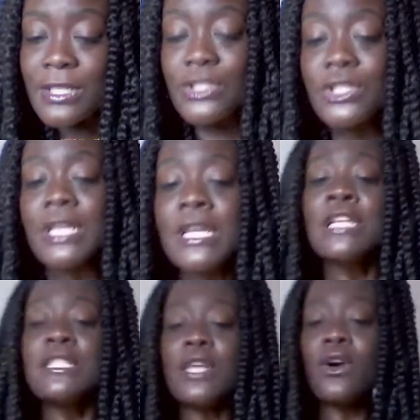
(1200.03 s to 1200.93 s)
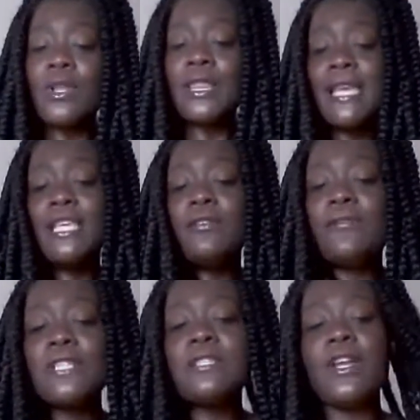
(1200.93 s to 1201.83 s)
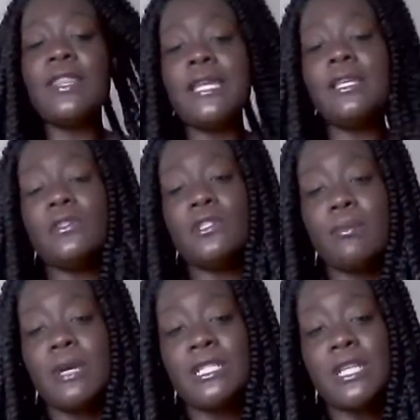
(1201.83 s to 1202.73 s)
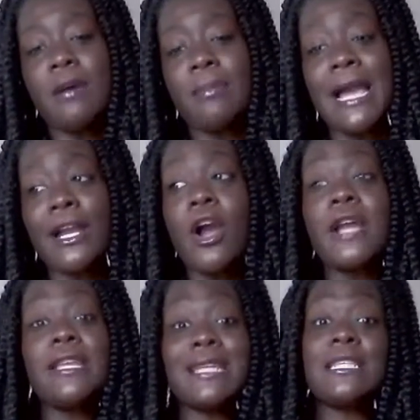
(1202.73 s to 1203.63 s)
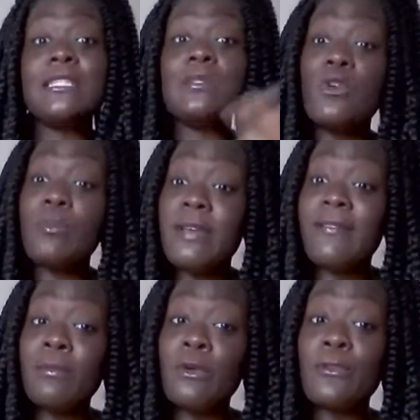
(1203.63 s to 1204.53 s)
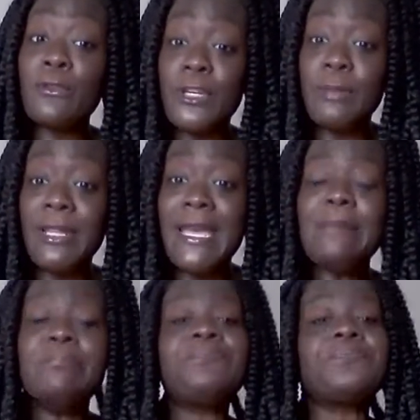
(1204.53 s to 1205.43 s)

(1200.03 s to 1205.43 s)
journey. So thank you. First of all, thank you so much, Black Heart. Yes, this will be available for replay.